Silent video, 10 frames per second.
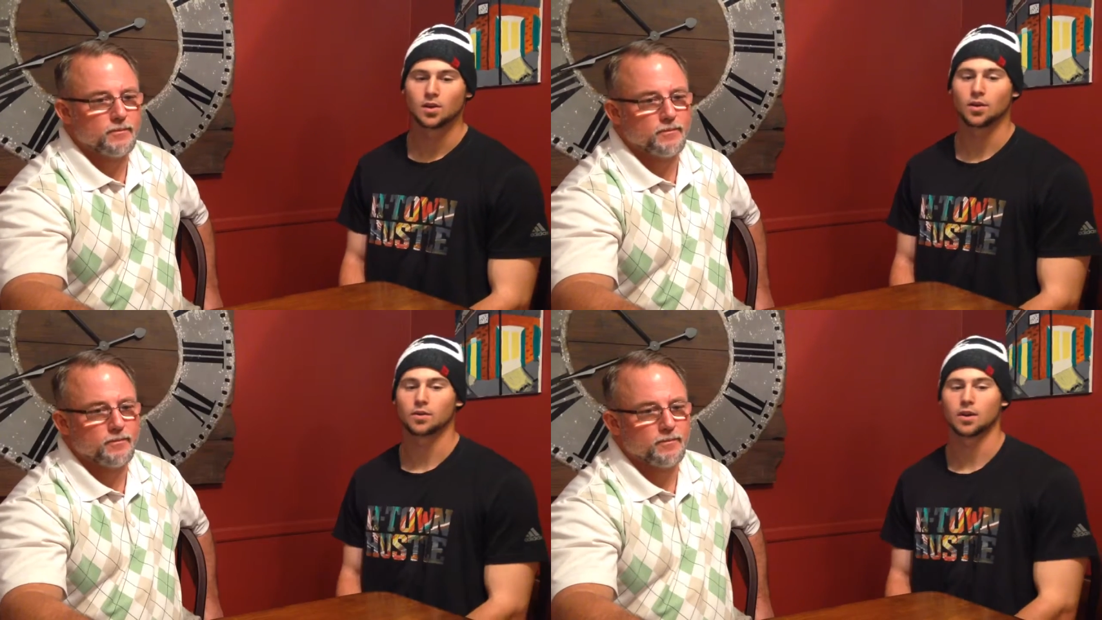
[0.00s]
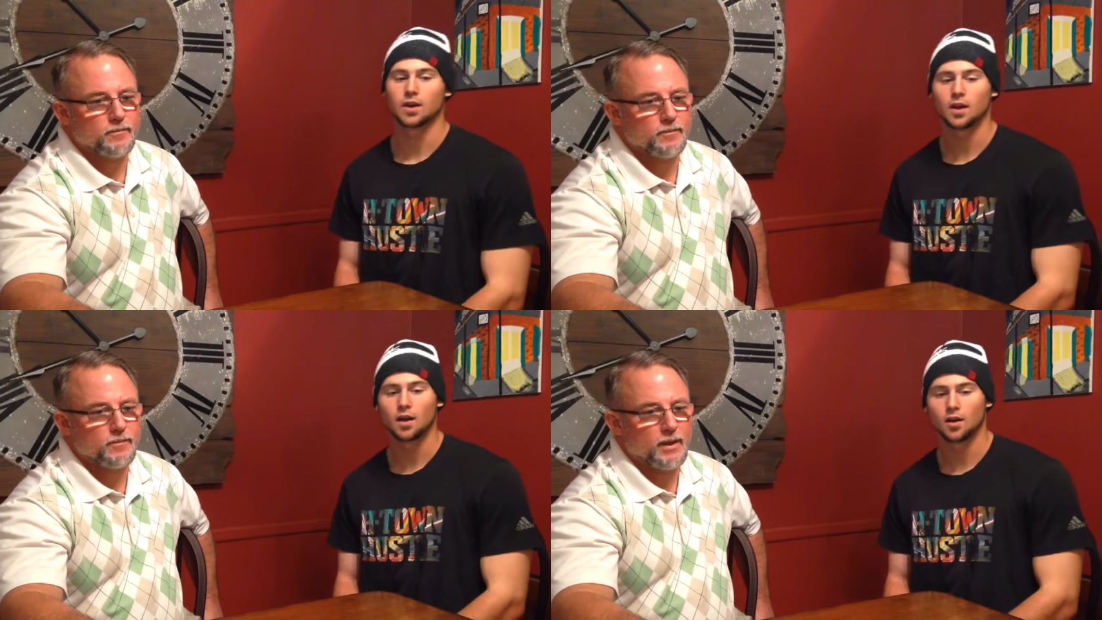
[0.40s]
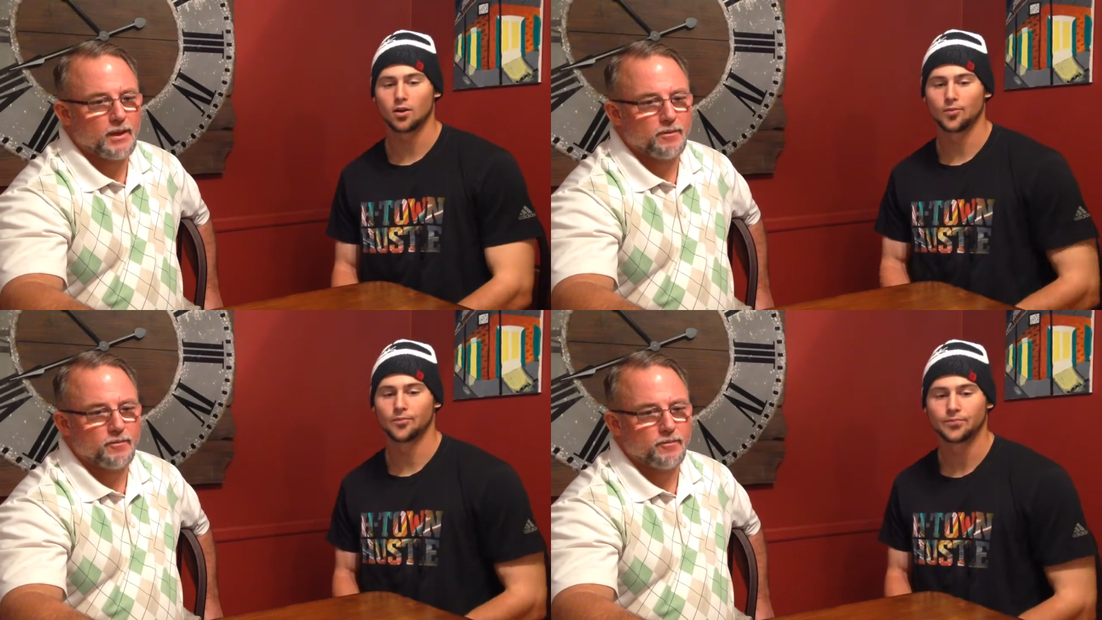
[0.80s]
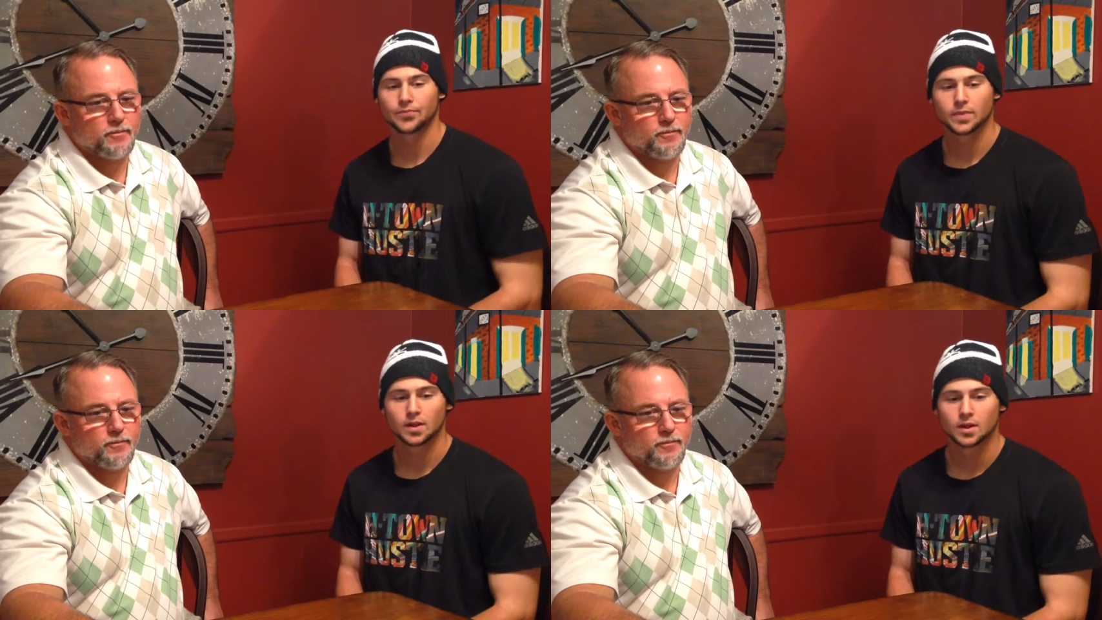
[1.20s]
Speaker 1: Okay. Um,
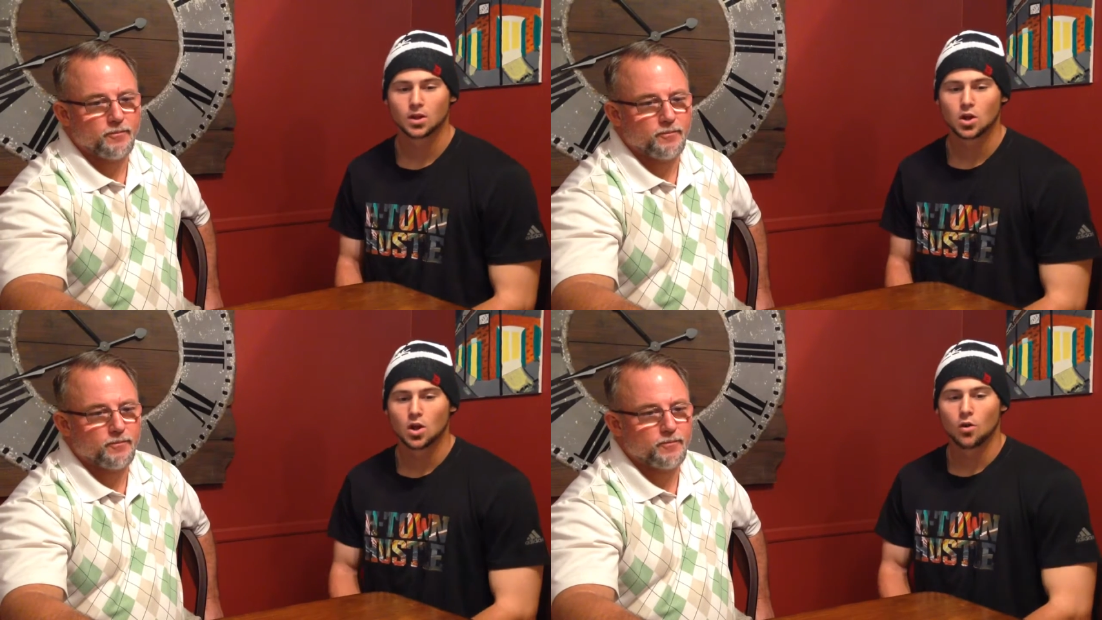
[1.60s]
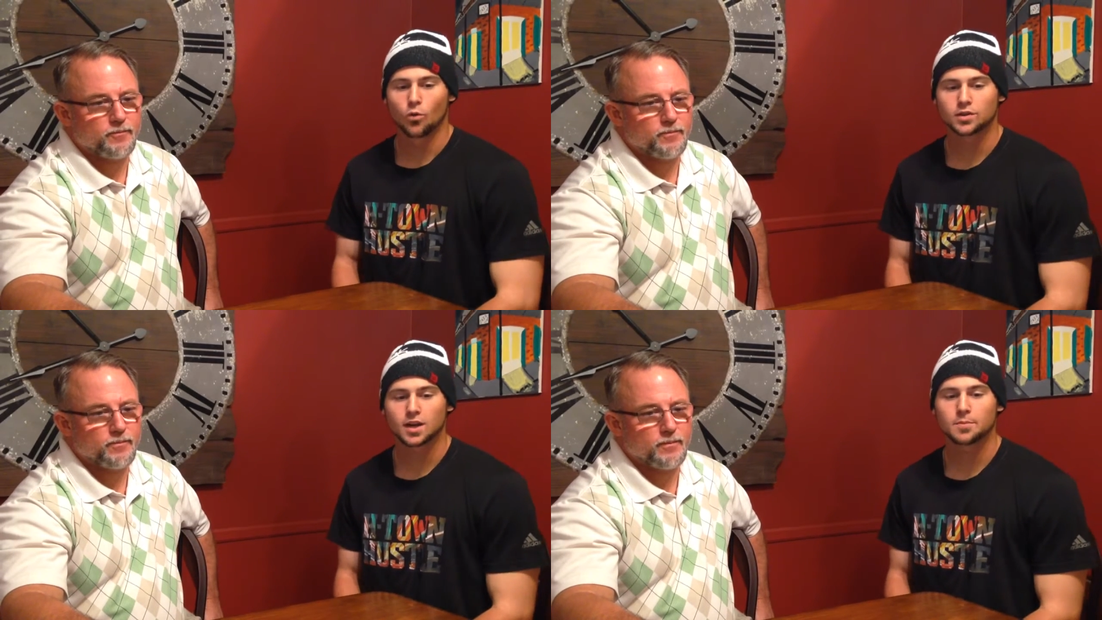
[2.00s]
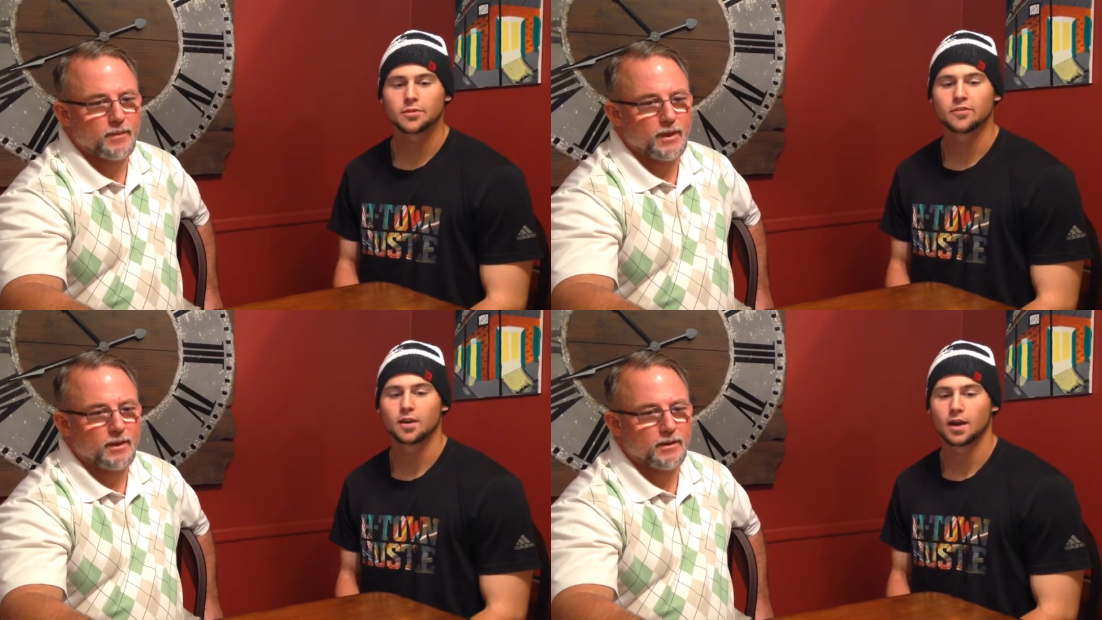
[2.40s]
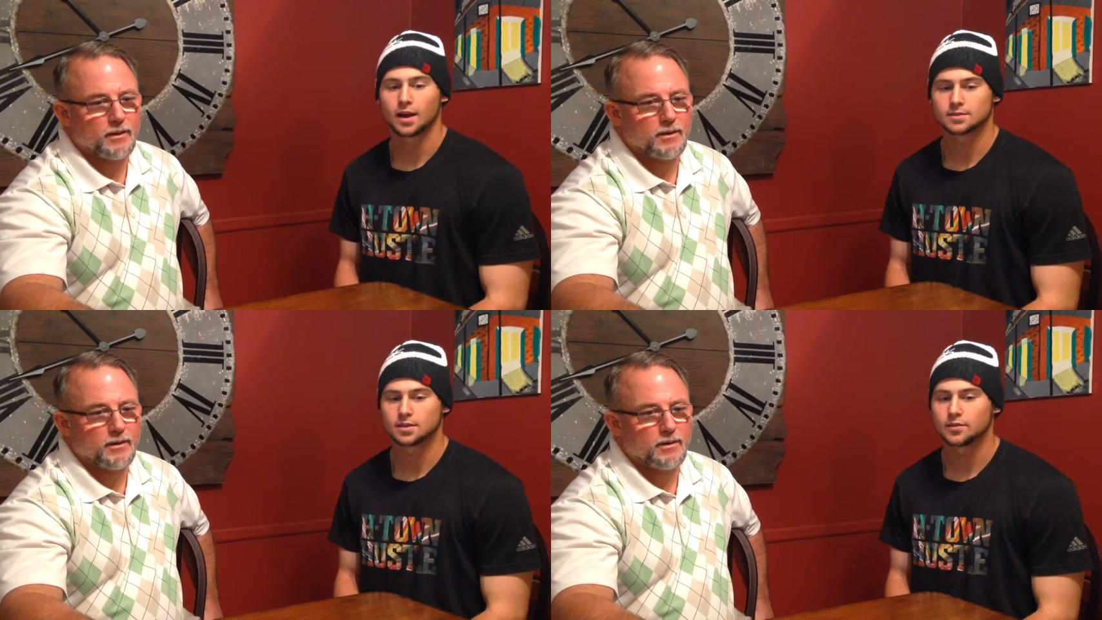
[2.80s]
what type of
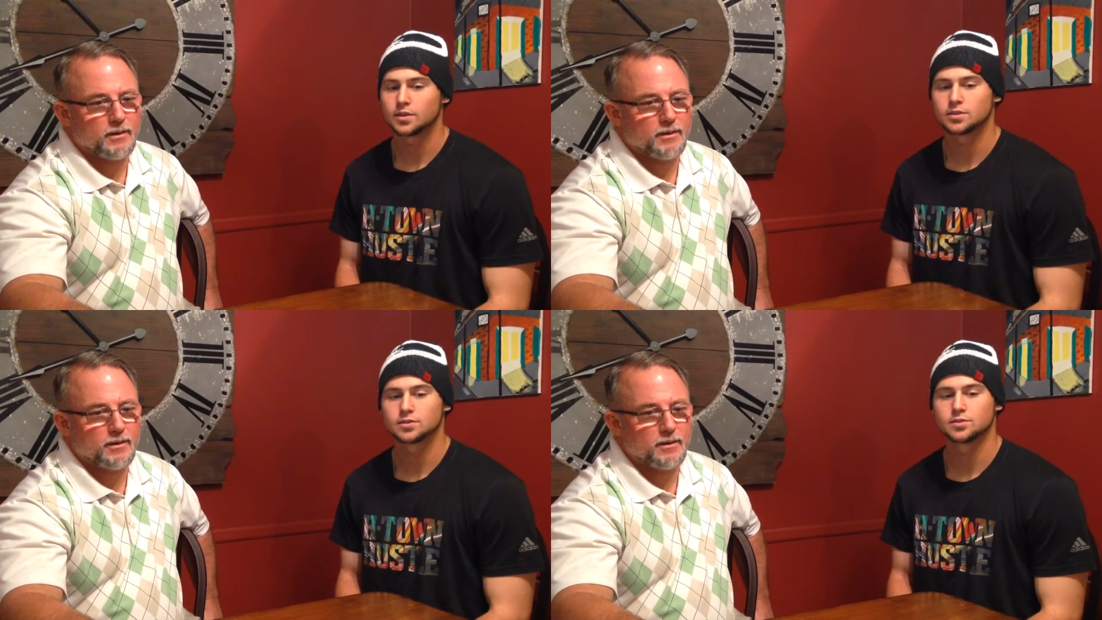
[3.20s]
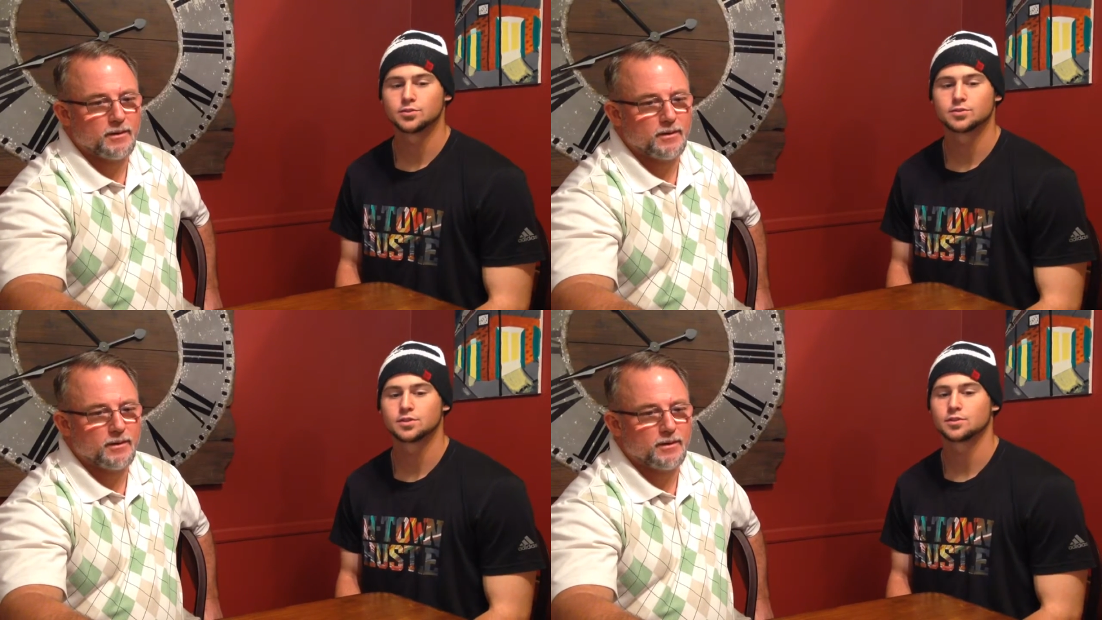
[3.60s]
activities do you see